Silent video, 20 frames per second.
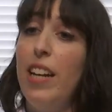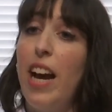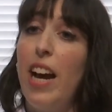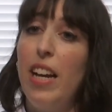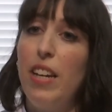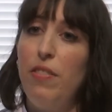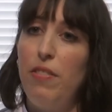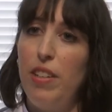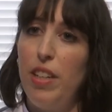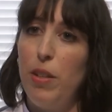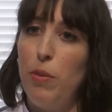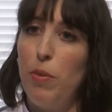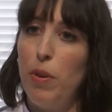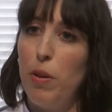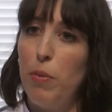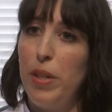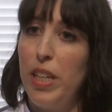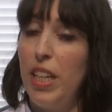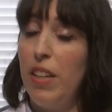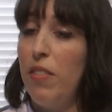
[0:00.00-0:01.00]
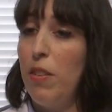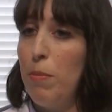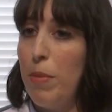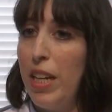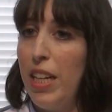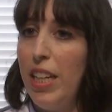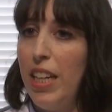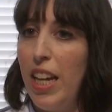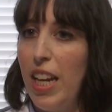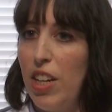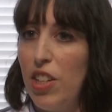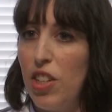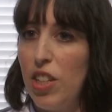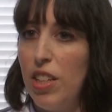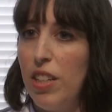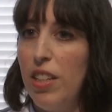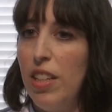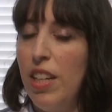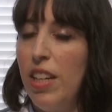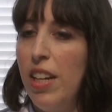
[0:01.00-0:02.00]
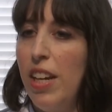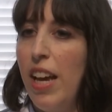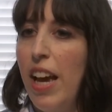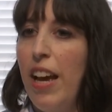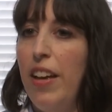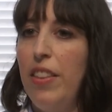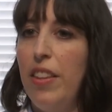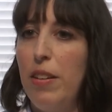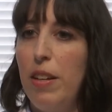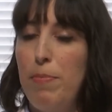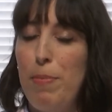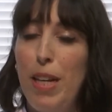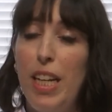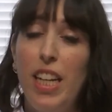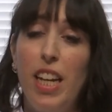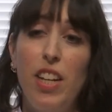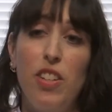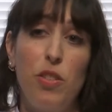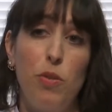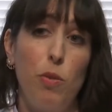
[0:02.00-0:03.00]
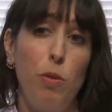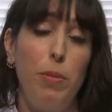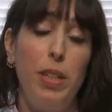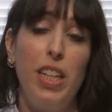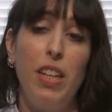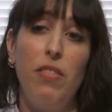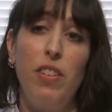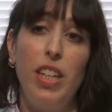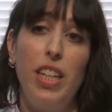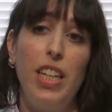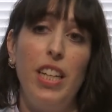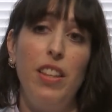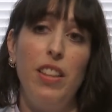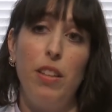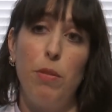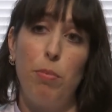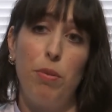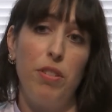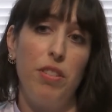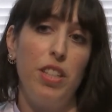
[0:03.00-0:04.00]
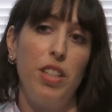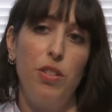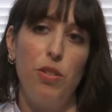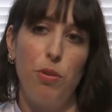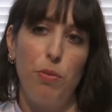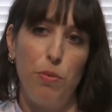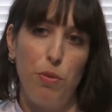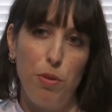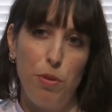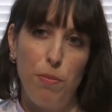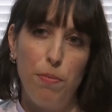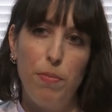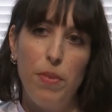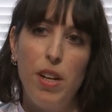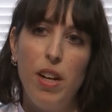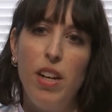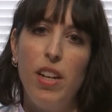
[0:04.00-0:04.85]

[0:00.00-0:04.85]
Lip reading: IV where we give the medication, and the medication will be given in the procedure room.